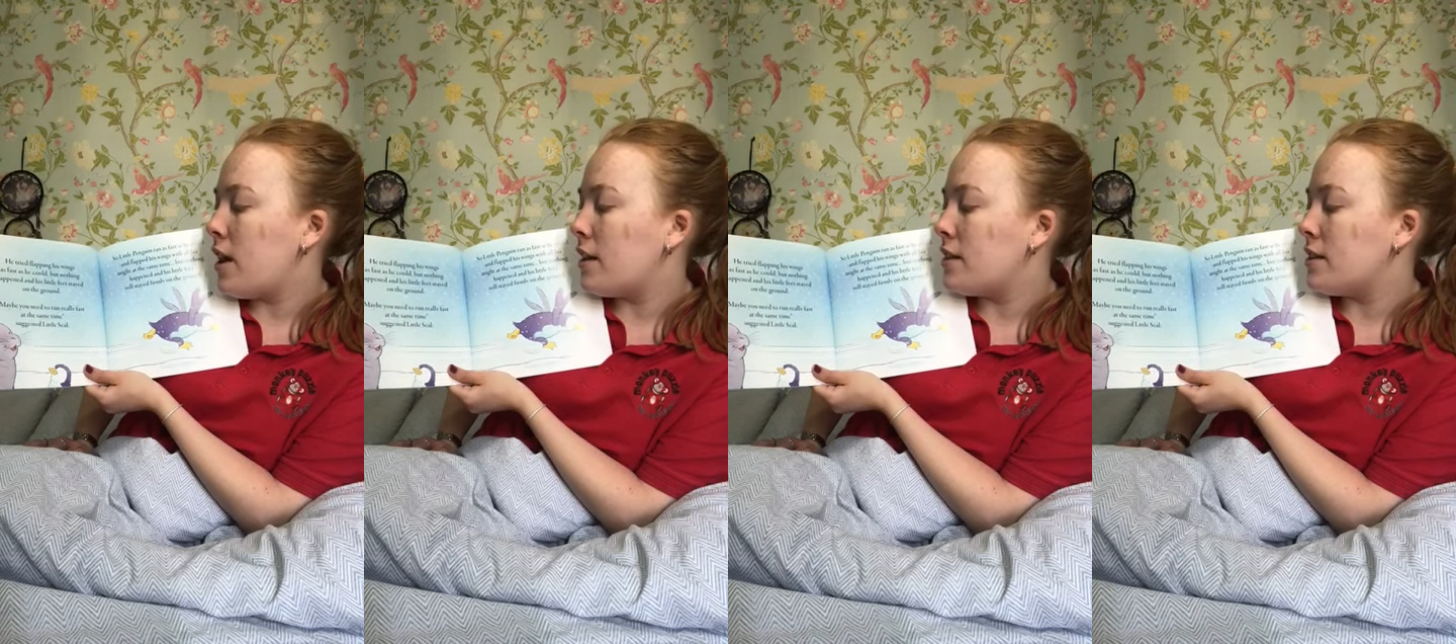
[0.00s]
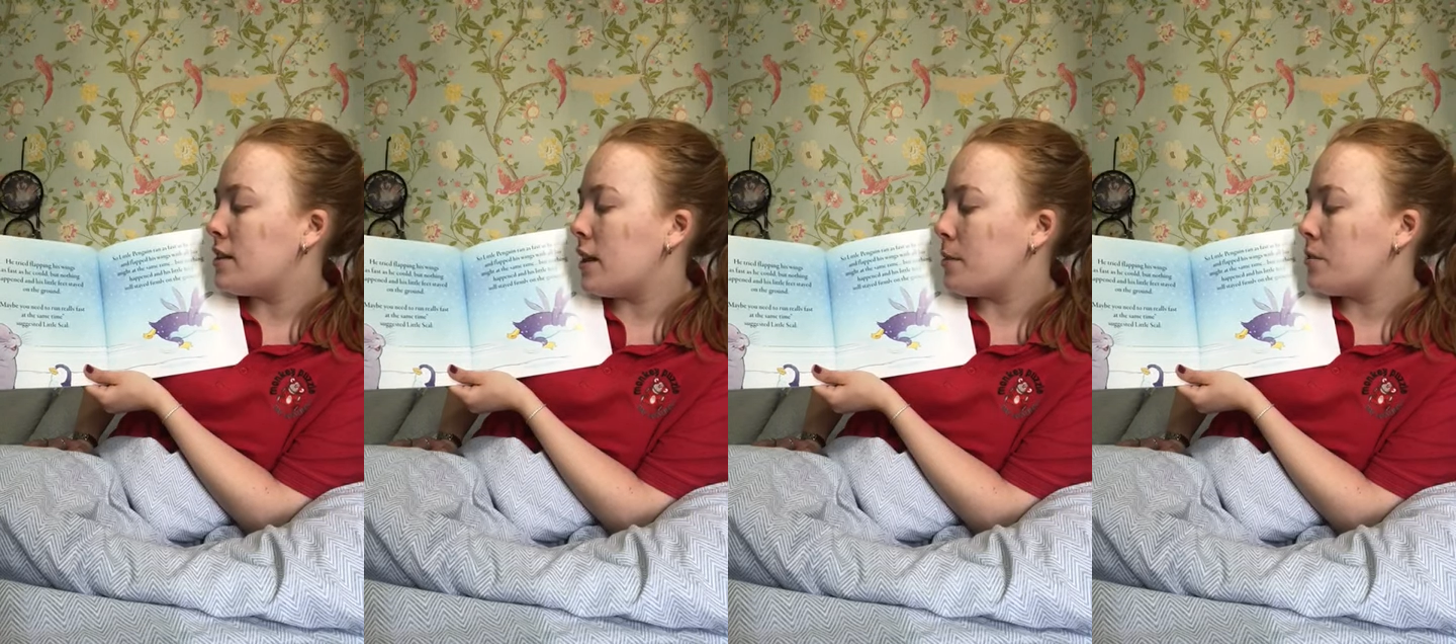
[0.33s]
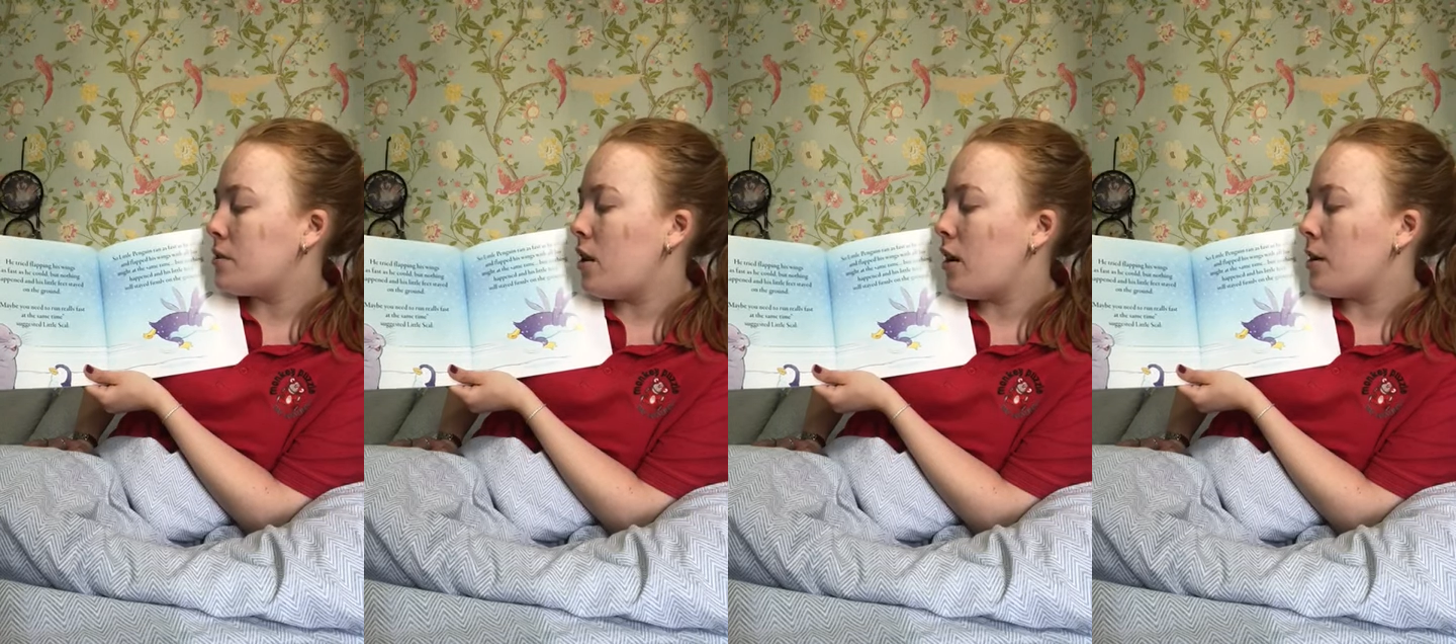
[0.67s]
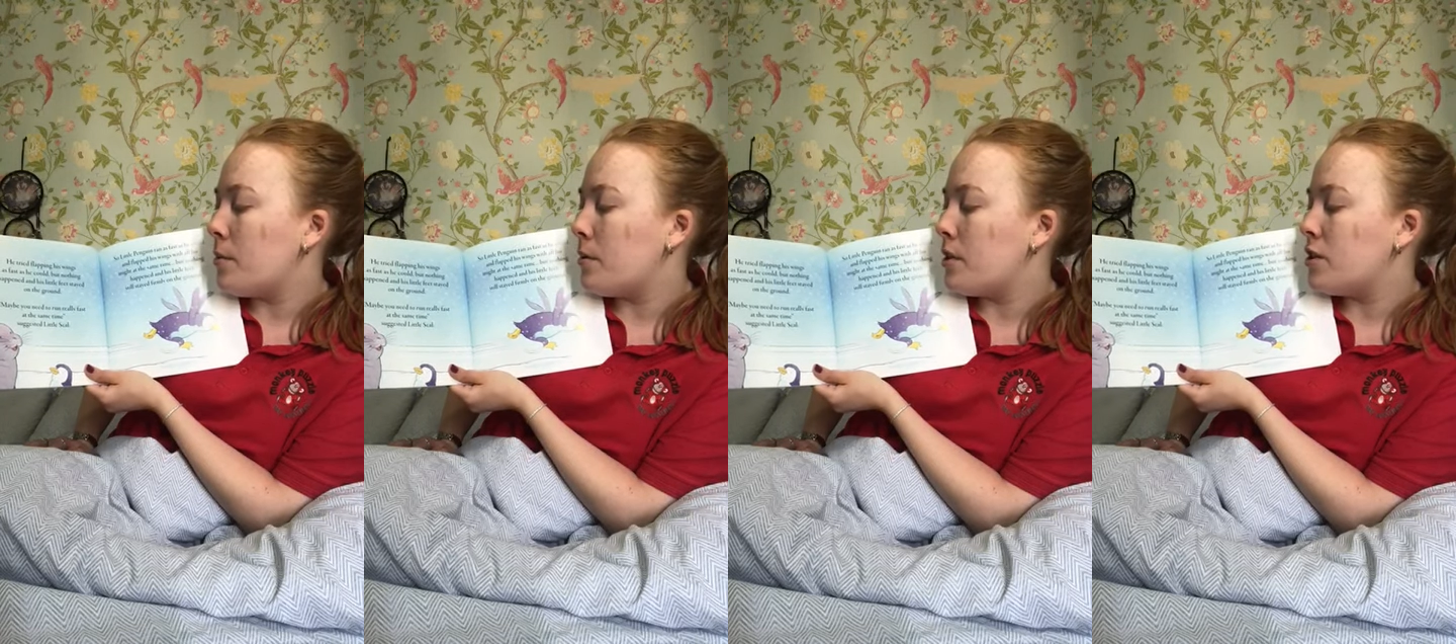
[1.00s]
at the same
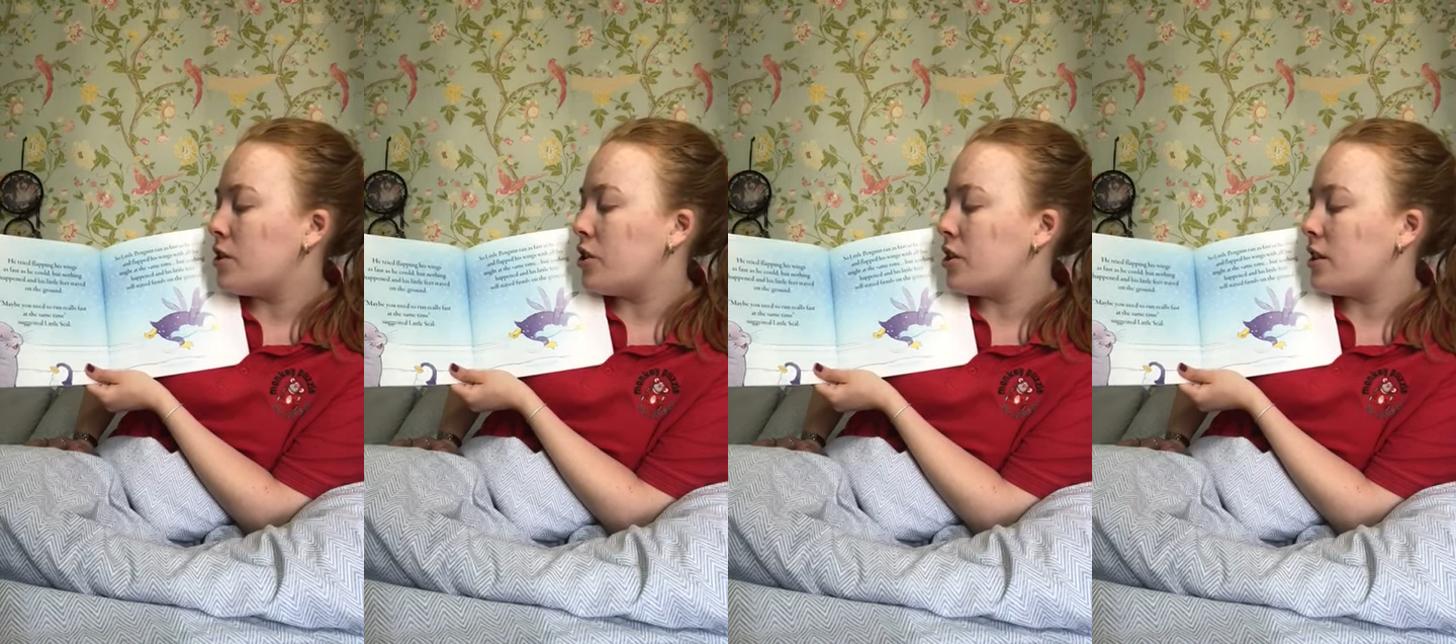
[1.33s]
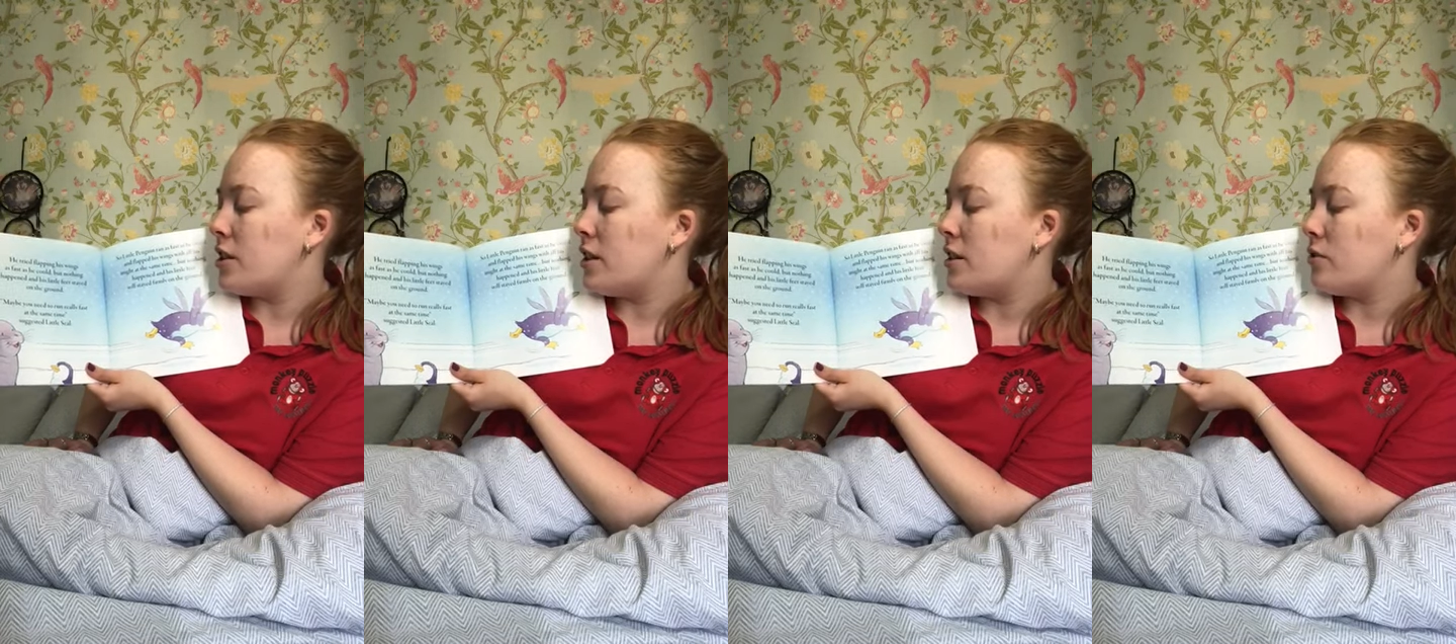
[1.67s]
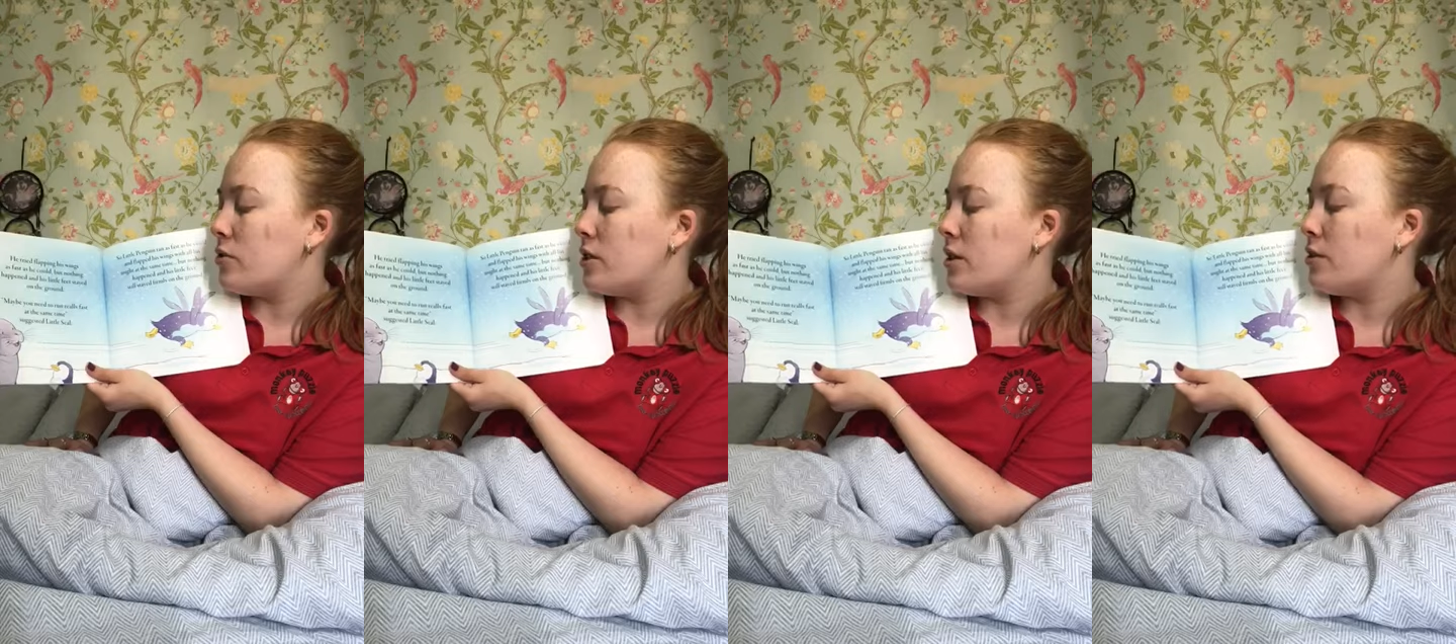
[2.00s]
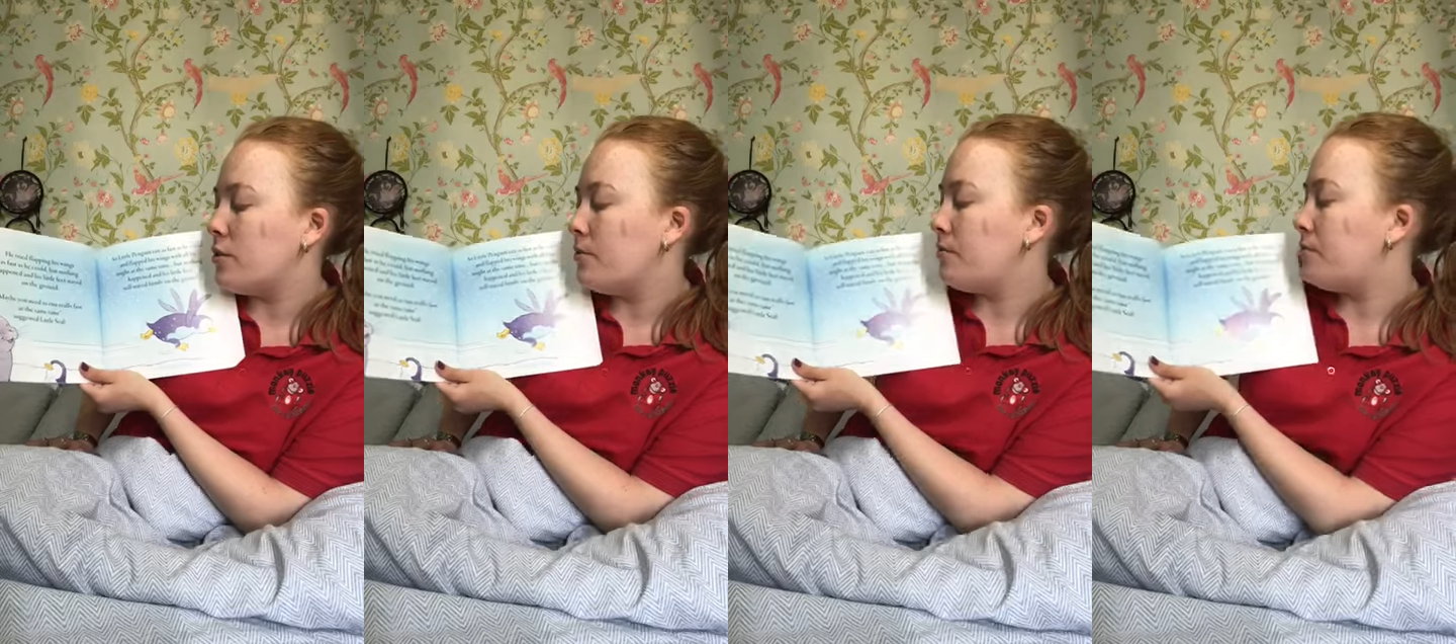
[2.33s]
time, suggested Little Seal.